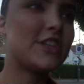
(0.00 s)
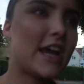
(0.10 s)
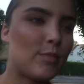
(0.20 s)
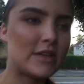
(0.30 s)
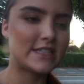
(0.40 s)

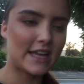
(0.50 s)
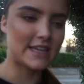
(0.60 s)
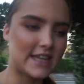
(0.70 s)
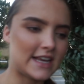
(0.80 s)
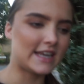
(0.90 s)
Jamie
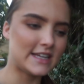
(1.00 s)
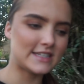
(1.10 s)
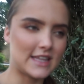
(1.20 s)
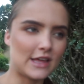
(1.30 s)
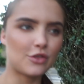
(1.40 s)
said at
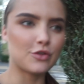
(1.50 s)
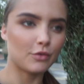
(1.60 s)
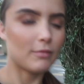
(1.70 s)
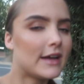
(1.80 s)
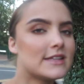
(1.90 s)
least they
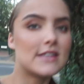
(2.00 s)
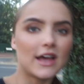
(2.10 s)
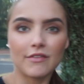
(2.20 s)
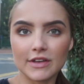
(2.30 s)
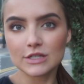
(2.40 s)
thought my
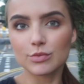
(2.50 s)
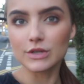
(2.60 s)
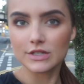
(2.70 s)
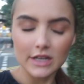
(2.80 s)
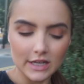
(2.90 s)
service
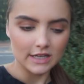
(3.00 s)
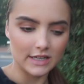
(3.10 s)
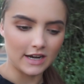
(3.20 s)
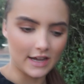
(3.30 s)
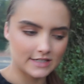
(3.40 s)
was
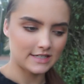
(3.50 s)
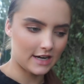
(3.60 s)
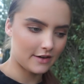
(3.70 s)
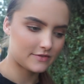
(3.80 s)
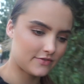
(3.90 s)
nice
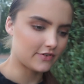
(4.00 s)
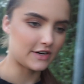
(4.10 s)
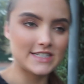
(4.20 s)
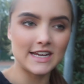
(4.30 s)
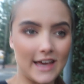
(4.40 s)
enough for
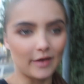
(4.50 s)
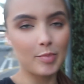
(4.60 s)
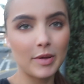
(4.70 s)
a tip.